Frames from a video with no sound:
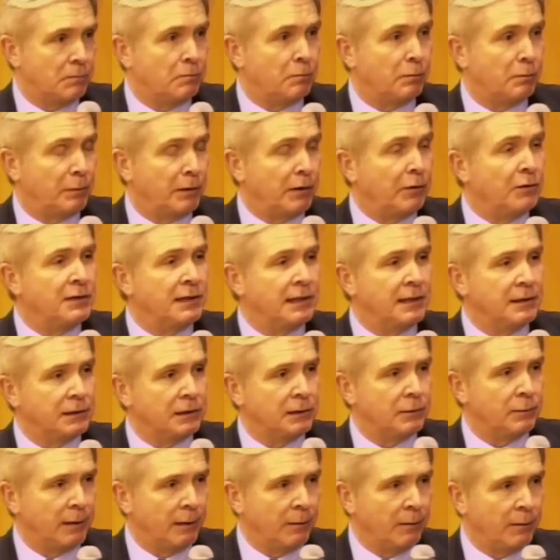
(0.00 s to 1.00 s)
buildings that have
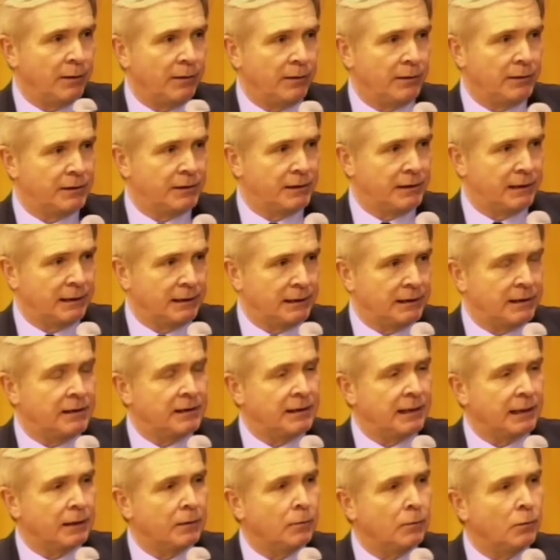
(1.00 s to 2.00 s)
been built since the
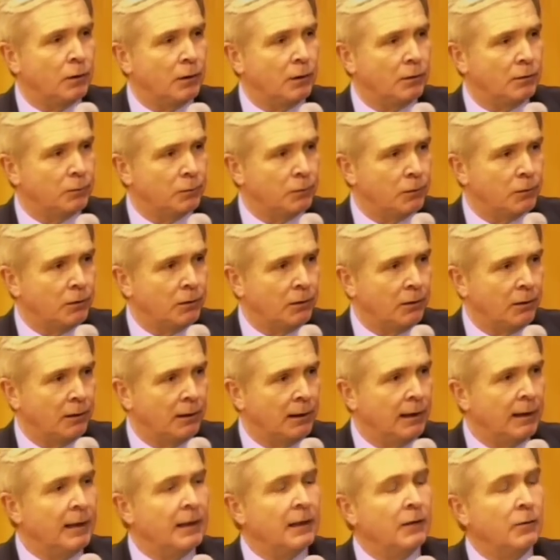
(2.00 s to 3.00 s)
Second World War
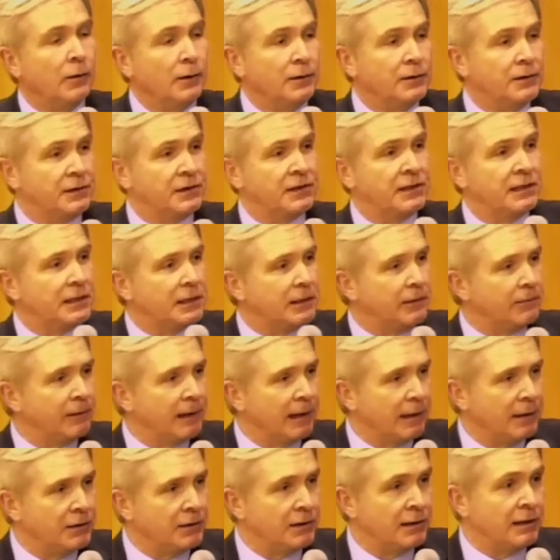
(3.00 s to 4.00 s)
whereas the City of
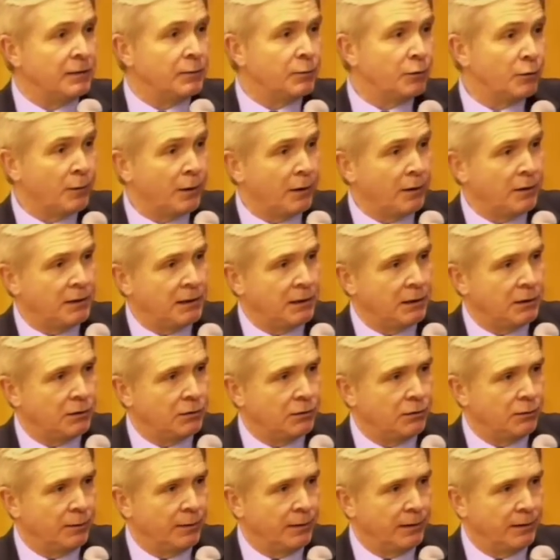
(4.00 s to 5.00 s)
London is promoting tall
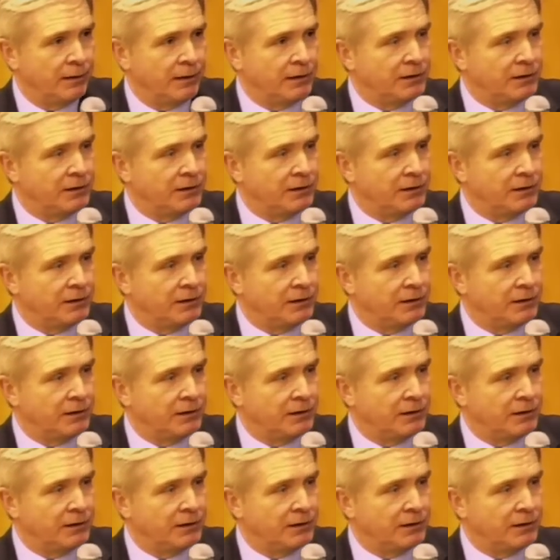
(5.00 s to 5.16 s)
buildings.